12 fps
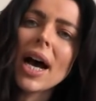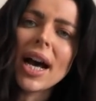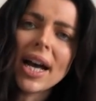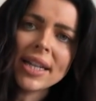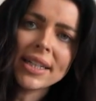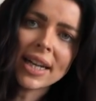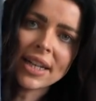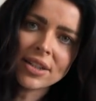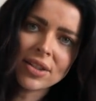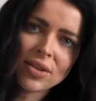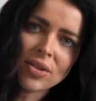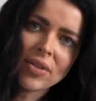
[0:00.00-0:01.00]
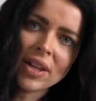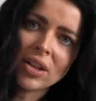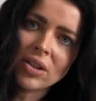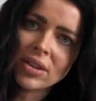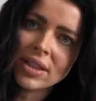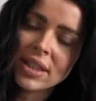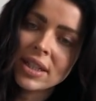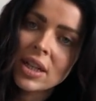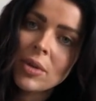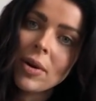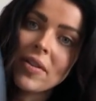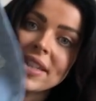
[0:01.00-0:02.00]
and I just thought they looked,
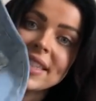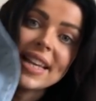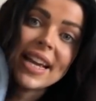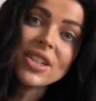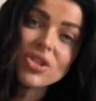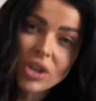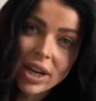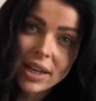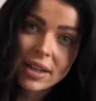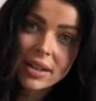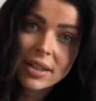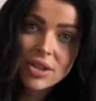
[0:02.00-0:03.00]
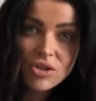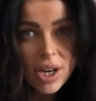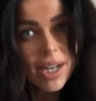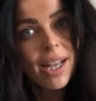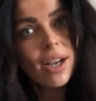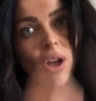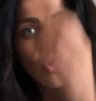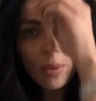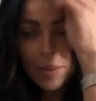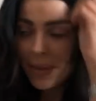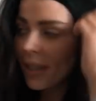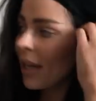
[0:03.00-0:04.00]
well, they say straight leg on the
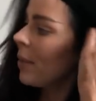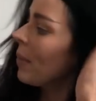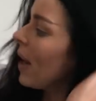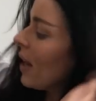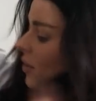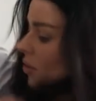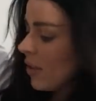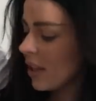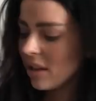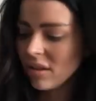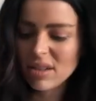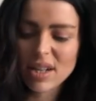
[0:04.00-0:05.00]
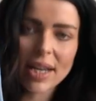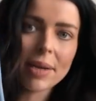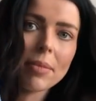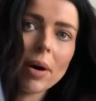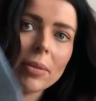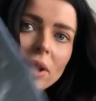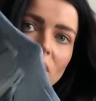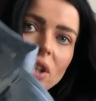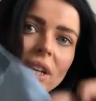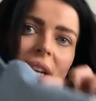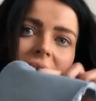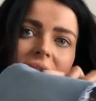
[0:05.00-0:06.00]
website, but I thought they looked like a mom because you
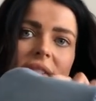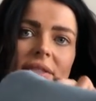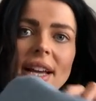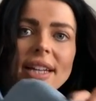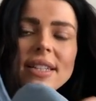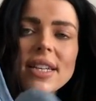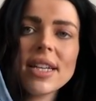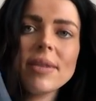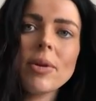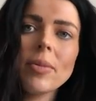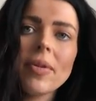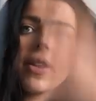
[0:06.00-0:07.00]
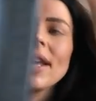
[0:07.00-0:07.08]
can kind of like turn them up on